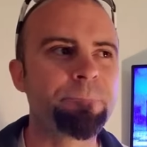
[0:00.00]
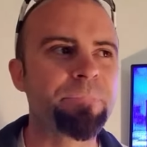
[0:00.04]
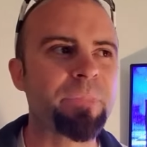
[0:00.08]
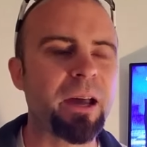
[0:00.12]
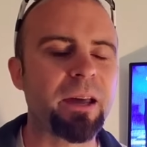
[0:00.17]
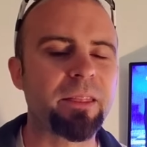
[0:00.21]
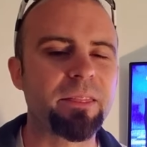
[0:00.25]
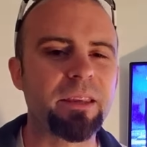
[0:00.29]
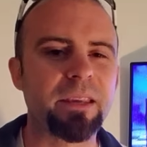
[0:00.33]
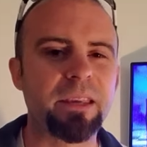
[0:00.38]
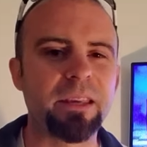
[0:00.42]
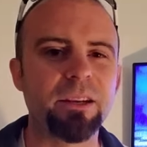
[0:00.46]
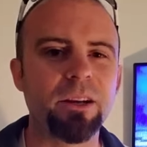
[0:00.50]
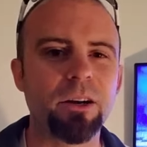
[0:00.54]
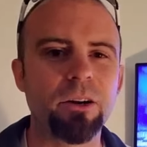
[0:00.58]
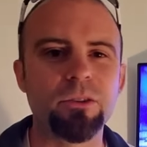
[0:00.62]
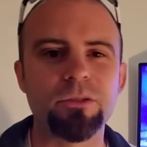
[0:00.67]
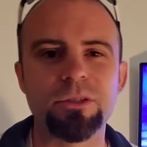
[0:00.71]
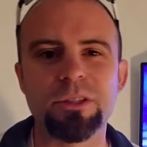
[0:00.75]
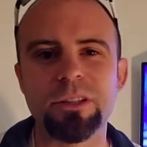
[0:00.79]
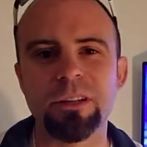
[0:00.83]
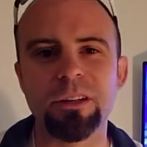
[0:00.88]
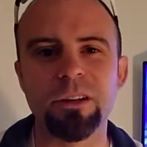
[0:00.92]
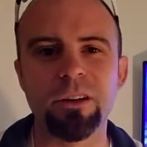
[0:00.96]
I think he
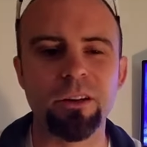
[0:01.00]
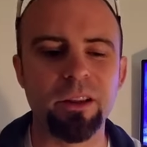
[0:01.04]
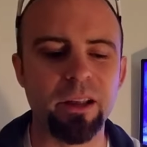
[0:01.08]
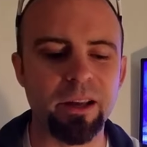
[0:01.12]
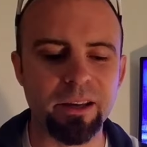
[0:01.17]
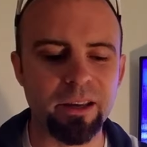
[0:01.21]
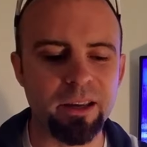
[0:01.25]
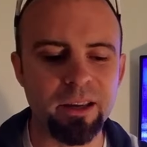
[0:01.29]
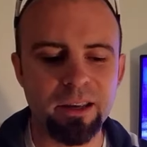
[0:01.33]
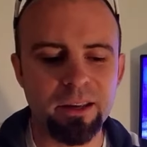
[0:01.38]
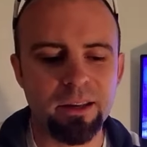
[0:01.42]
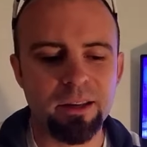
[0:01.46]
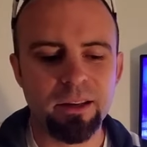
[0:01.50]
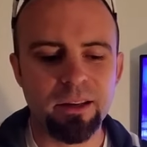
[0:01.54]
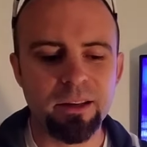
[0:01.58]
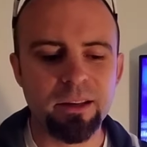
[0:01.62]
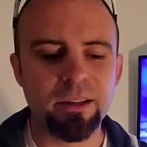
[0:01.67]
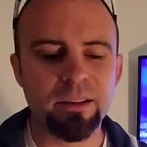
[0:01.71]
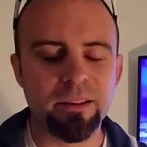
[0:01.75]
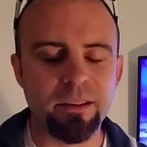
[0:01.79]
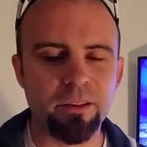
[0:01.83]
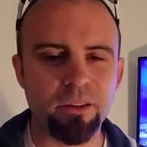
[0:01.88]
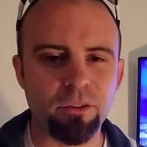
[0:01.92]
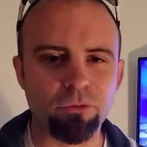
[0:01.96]
knows, you know, like
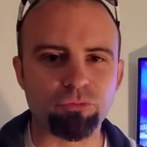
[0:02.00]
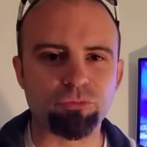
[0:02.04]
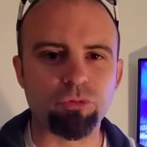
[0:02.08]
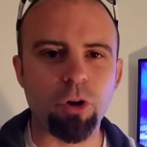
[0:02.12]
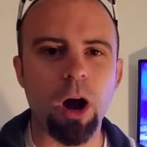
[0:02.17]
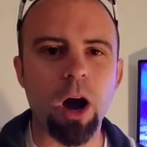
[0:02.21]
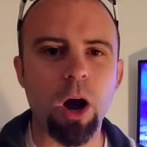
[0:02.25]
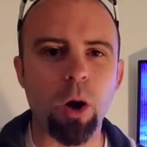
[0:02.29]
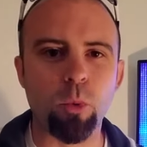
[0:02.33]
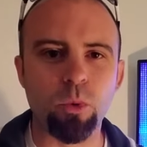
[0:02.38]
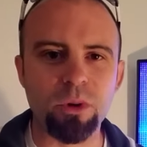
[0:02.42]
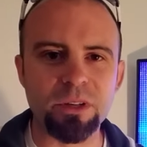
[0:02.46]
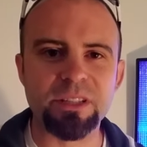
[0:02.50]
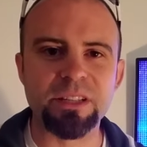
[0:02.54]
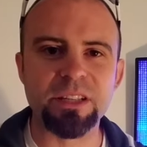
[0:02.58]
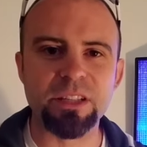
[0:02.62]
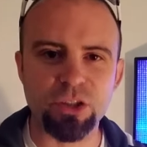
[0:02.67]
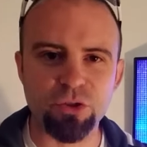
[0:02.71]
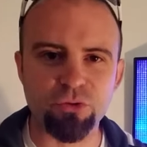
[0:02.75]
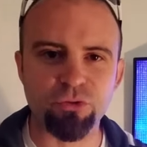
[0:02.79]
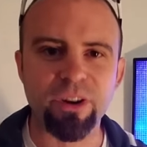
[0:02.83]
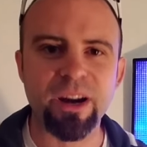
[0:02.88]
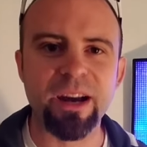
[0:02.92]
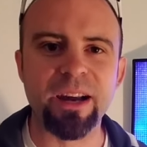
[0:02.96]
Raw was his
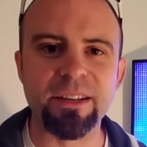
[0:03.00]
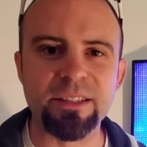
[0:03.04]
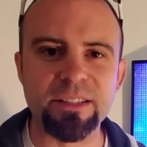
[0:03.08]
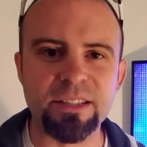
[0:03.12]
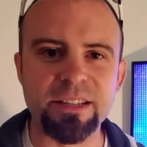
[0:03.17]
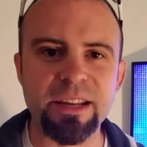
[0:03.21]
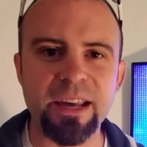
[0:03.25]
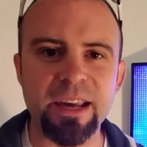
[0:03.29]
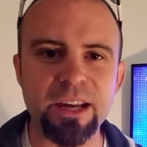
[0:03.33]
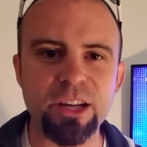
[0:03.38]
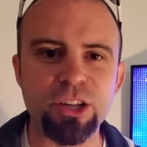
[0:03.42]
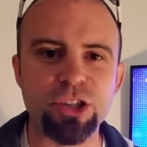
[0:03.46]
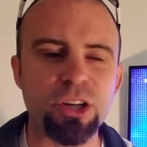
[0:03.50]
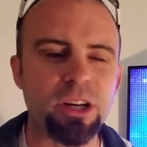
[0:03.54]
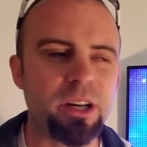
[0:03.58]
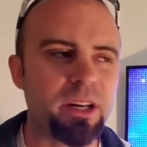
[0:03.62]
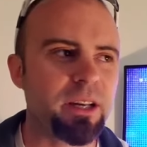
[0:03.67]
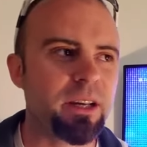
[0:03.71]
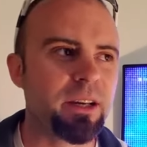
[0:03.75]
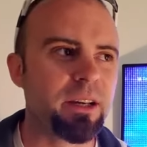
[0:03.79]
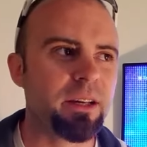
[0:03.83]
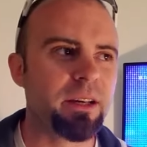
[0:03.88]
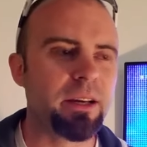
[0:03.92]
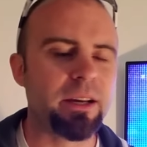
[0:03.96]
grand stage,
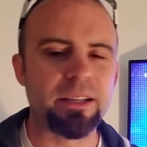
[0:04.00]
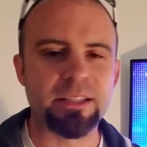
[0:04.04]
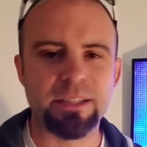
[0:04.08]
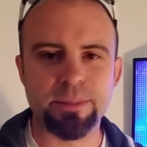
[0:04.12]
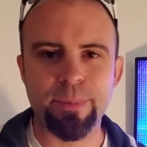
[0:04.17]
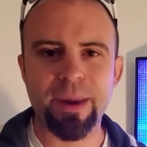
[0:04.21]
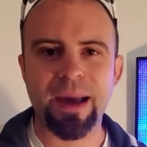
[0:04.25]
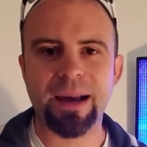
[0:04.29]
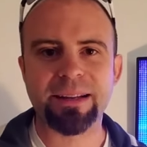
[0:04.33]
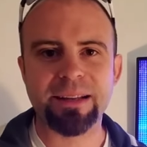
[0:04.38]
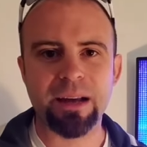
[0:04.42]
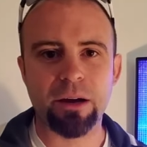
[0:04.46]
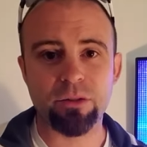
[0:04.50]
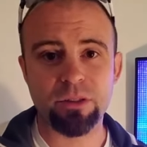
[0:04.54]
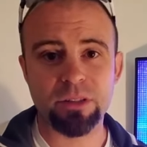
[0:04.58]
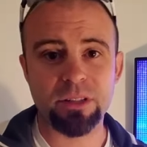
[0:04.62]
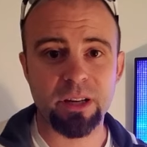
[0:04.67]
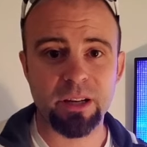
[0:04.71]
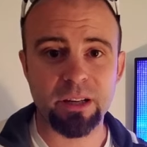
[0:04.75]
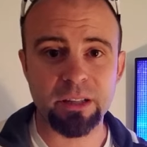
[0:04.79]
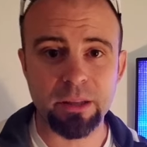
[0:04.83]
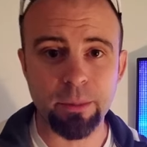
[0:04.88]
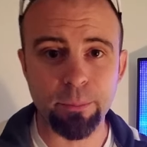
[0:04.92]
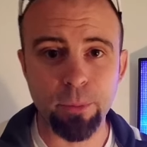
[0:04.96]
and SmackDown is
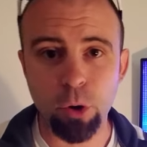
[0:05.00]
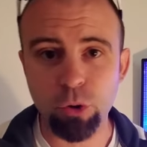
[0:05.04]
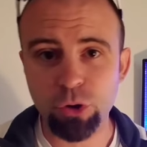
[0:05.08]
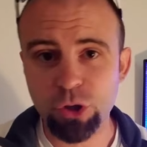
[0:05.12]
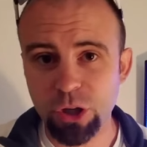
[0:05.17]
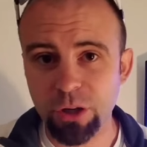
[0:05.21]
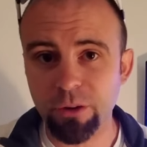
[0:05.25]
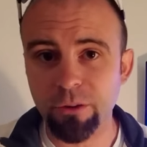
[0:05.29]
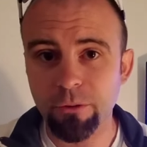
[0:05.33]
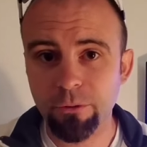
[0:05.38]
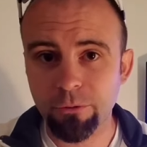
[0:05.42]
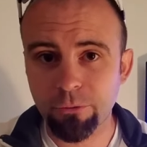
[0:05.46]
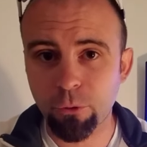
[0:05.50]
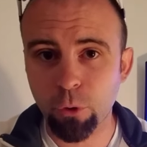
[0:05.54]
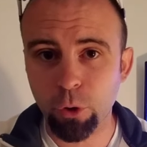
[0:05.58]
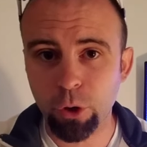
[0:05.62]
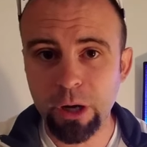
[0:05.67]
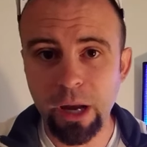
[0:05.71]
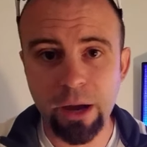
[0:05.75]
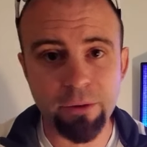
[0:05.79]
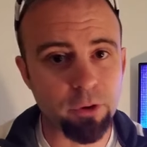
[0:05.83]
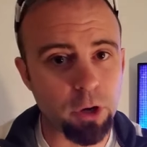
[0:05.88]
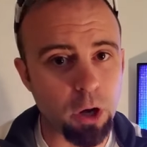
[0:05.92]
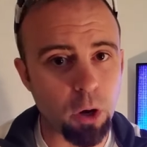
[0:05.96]
like a demotion for
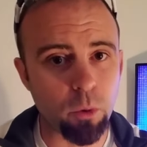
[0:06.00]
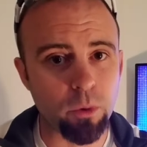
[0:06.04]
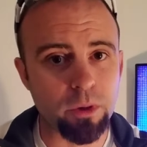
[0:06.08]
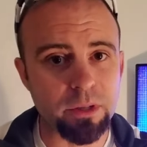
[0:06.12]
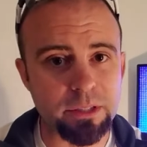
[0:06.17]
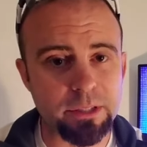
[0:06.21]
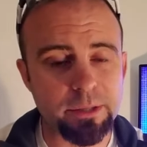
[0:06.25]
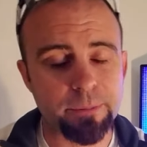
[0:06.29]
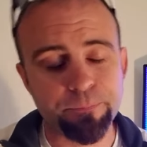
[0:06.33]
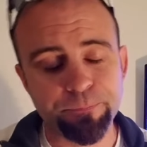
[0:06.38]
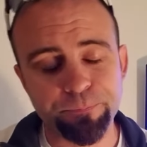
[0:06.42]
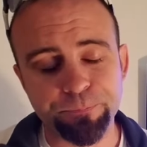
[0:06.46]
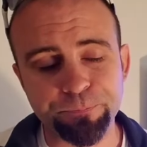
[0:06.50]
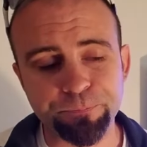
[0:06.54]
Kevin Owens.